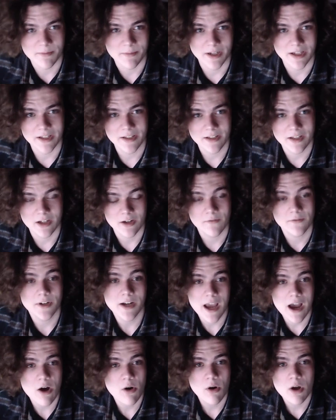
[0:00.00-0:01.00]
But you know, for
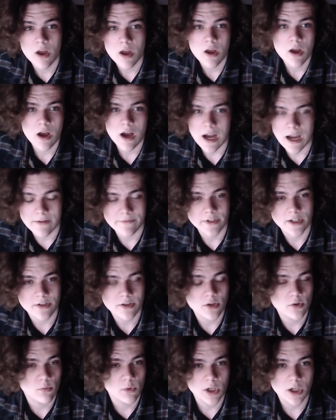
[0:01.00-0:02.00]
now, I have
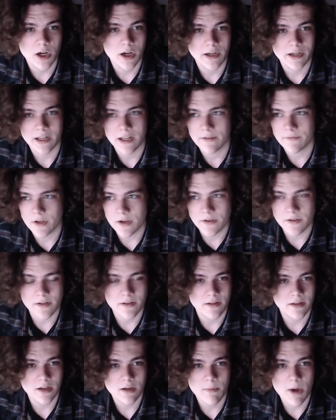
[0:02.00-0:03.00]
nothing to work on. I have nothing
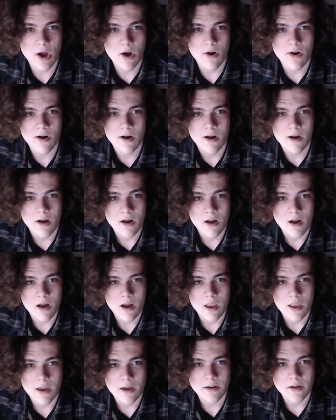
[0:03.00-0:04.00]
to think about,
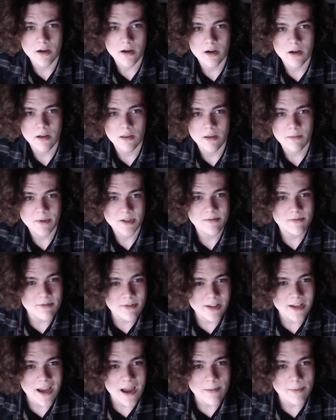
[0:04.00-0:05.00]
and uh, that makes me
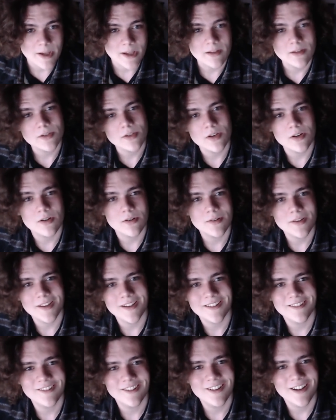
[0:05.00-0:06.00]
really happy. So yeah,
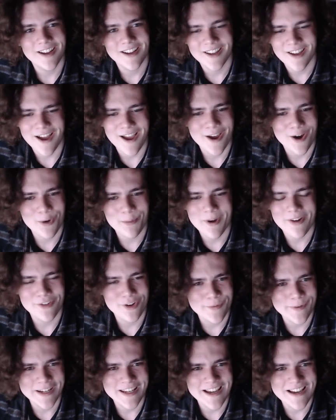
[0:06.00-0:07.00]
I, I hope
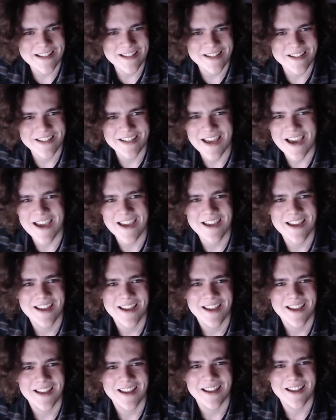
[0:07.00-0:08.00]
everybody has a good day.
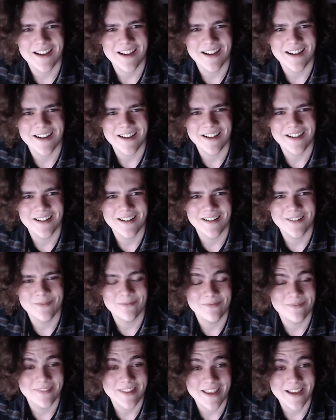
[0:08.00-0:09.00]

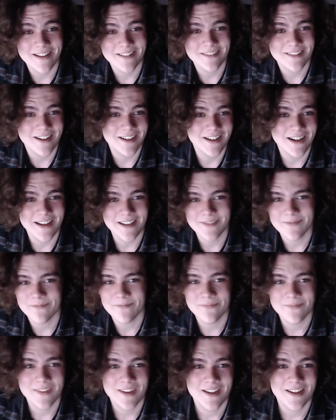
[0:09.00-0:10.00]
Um, yeah, all right.
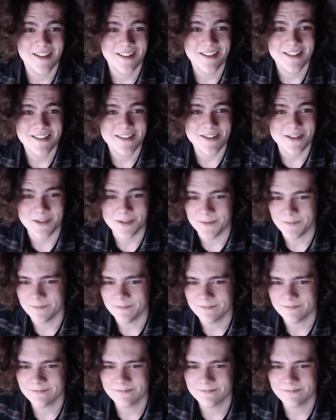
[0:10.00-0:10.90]
See you, dude.